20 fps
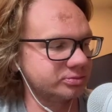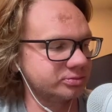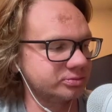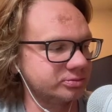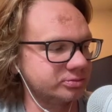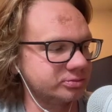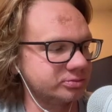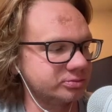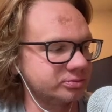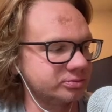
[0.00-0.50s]

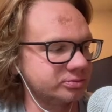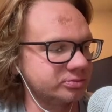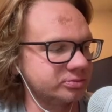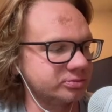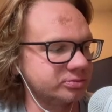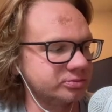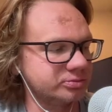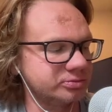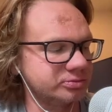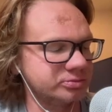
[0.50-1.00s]

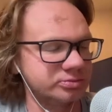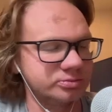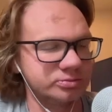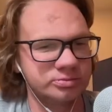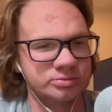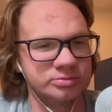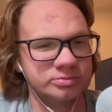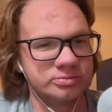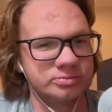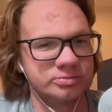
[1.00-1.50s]

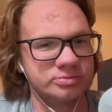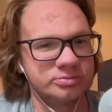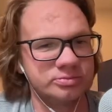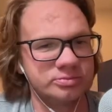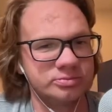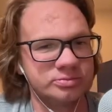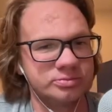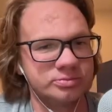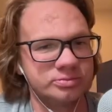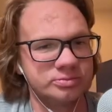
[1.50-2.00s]

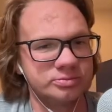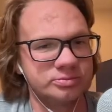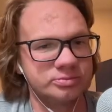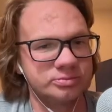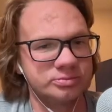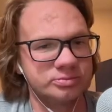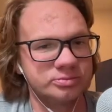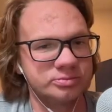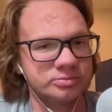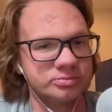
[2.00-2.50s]

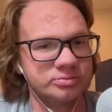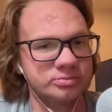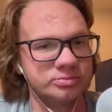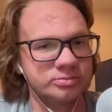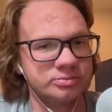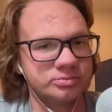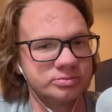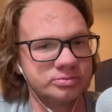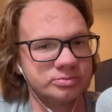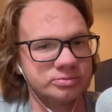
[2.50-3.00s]

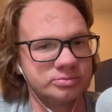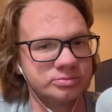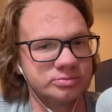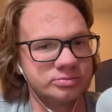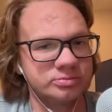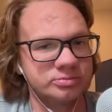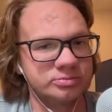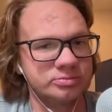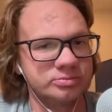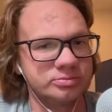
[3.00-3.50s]

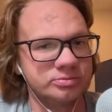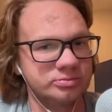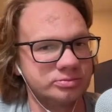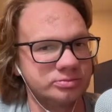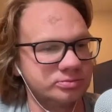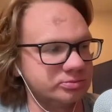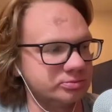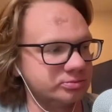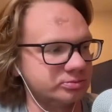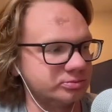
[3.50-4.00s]

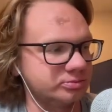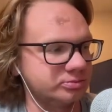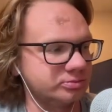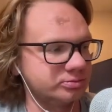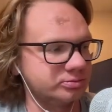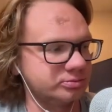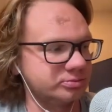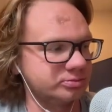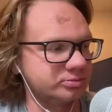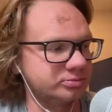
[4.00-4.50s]

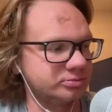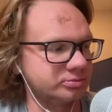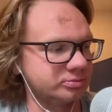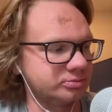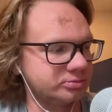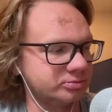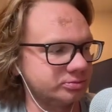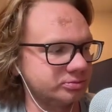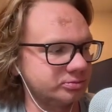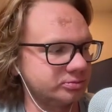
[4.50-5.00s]

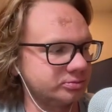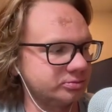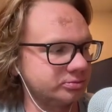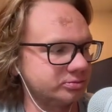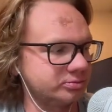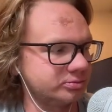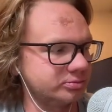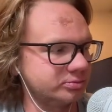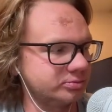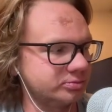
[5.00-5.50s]

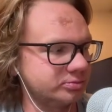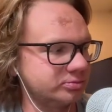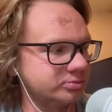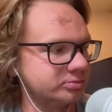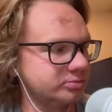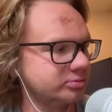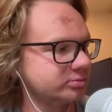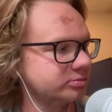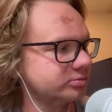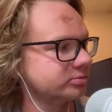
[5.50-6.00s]

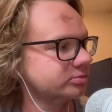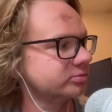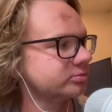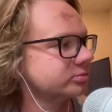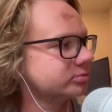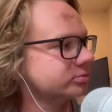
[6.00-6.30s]
(silent)